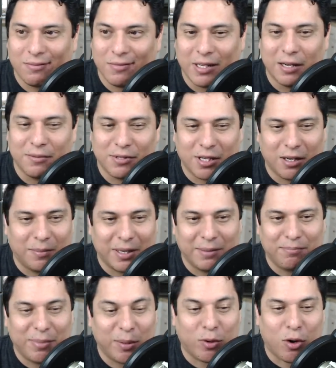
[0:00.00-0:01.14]
You know, so,
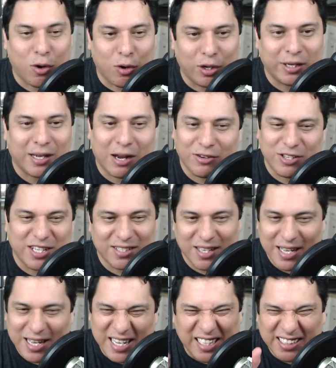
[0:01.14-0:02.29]
but people are just